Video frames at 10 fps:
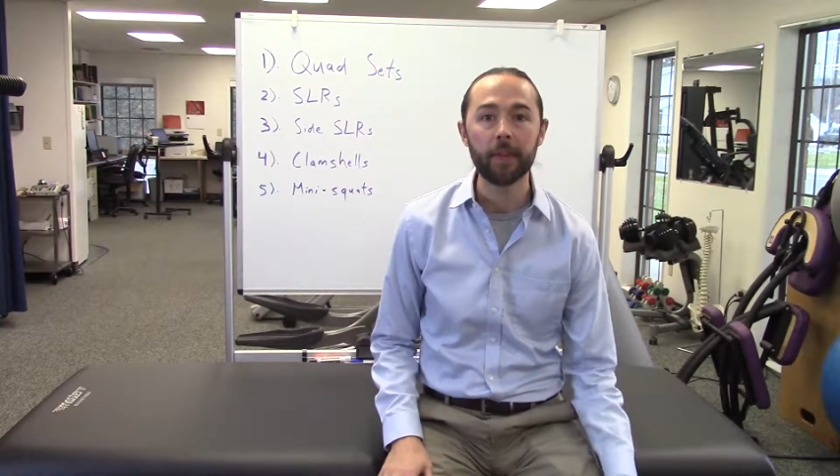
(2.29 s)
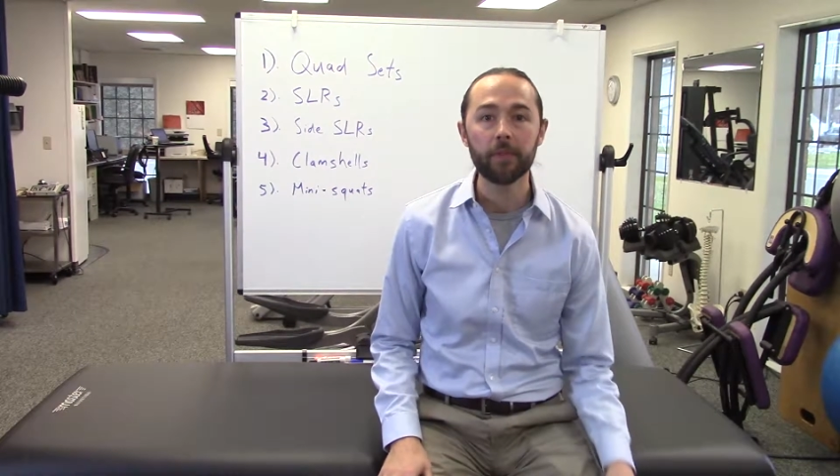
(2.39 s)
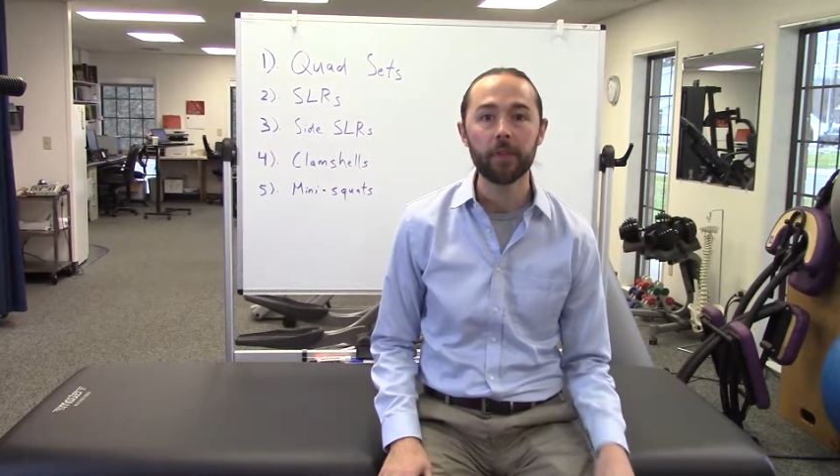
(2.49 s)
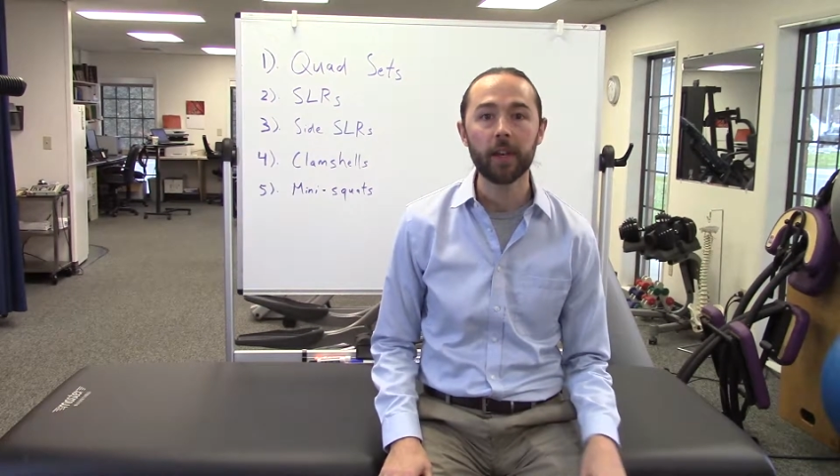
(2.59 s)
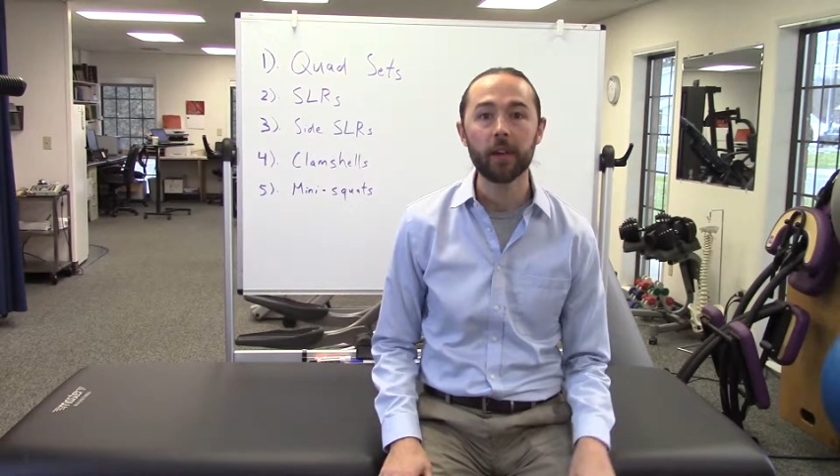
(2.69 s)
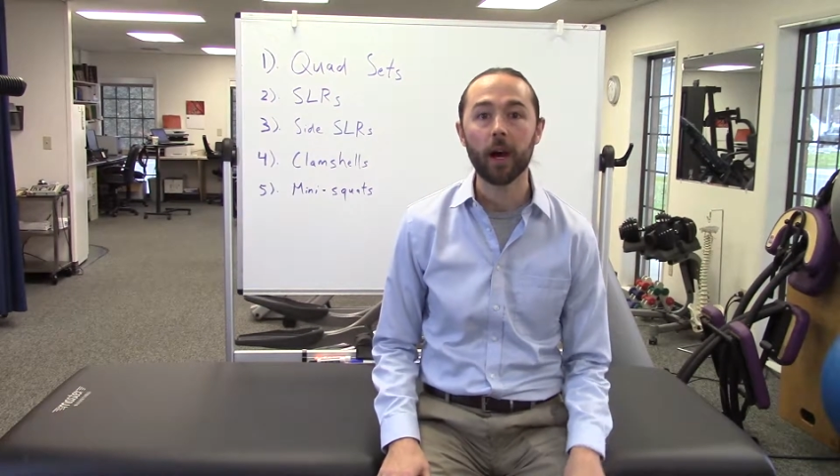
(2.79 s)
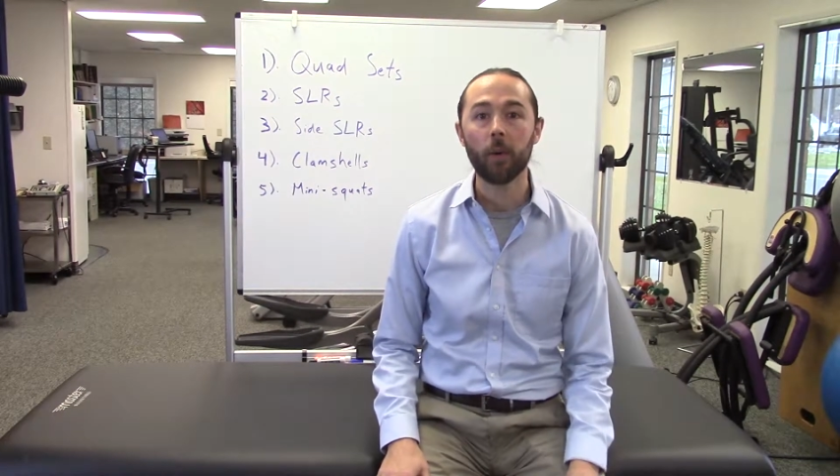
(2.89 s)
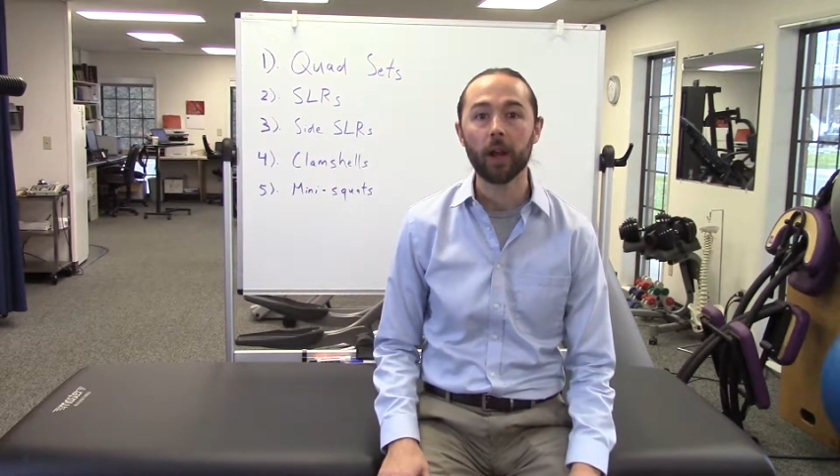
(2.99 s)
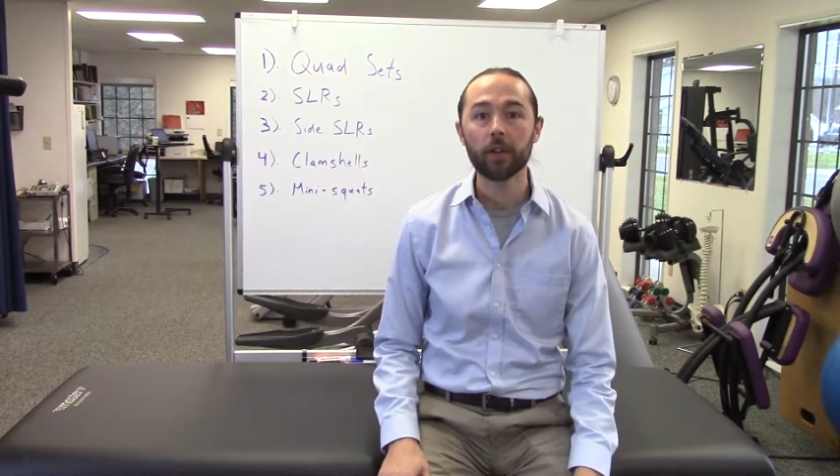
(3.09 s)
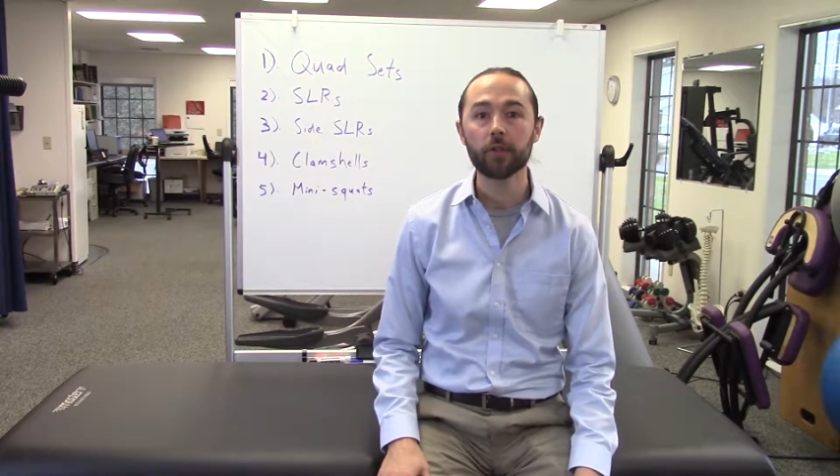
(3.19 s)
this video I
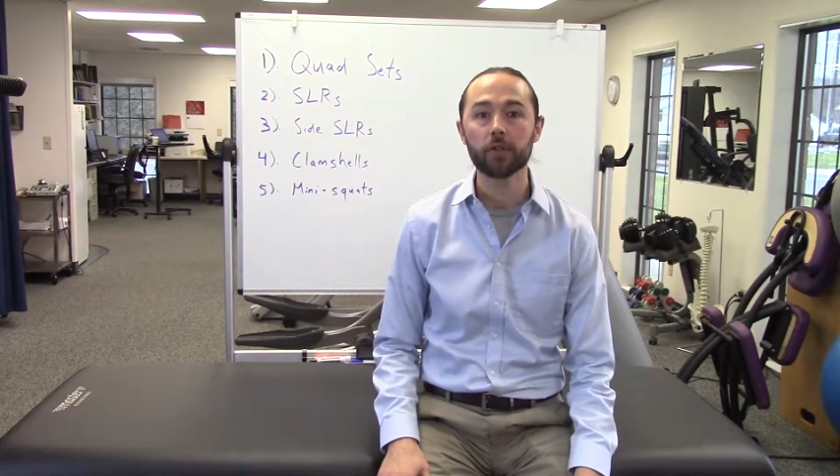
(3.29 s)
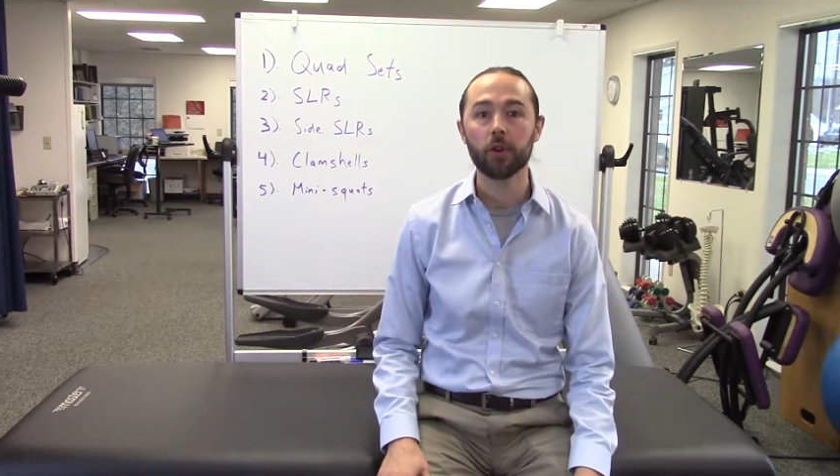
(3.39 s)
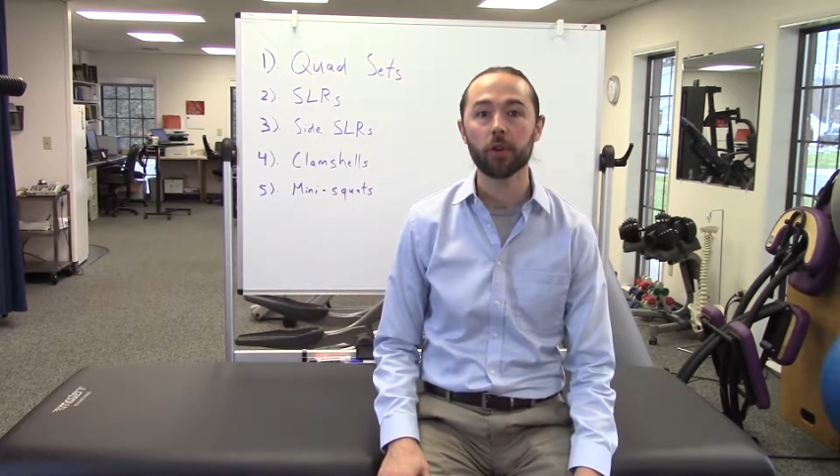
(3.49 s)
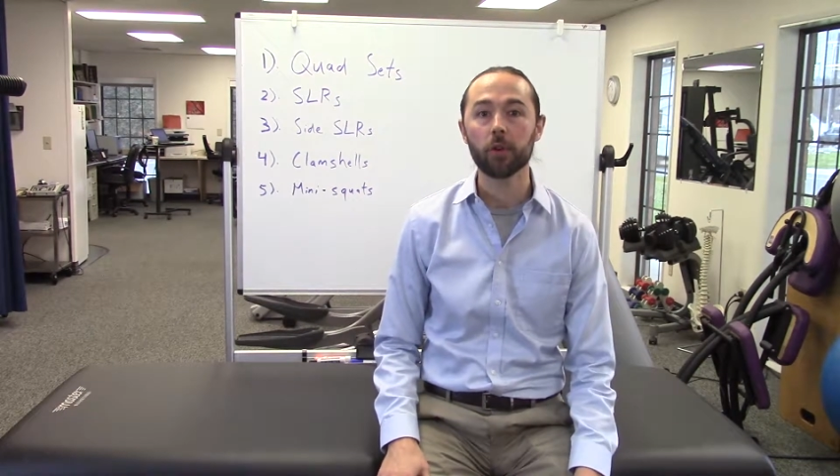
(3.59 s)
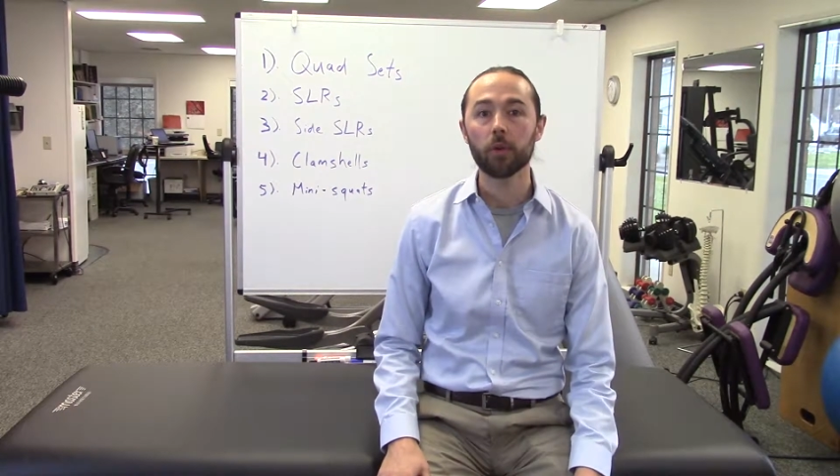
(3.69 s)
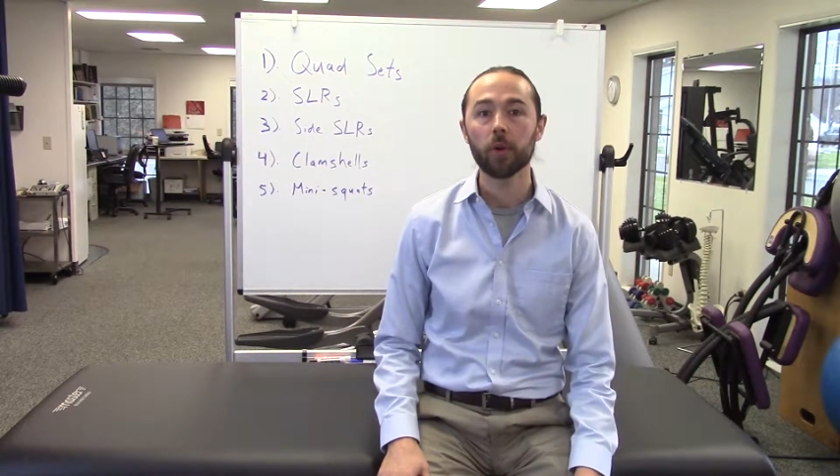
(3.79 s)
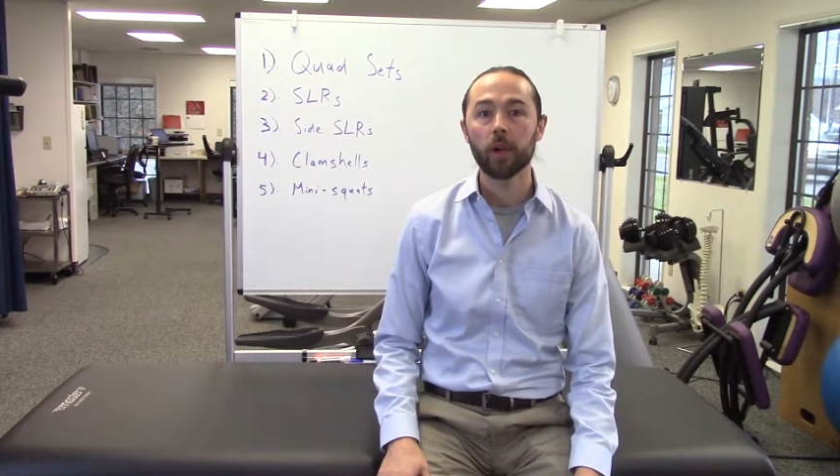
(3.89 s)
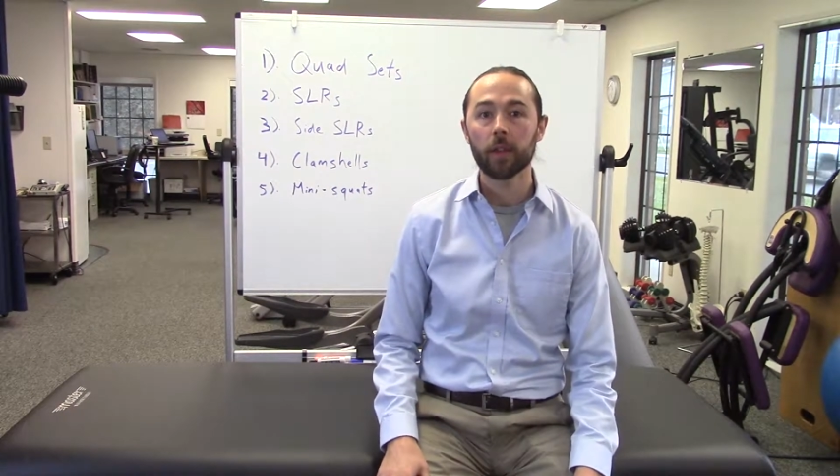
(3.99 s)
wanted to show you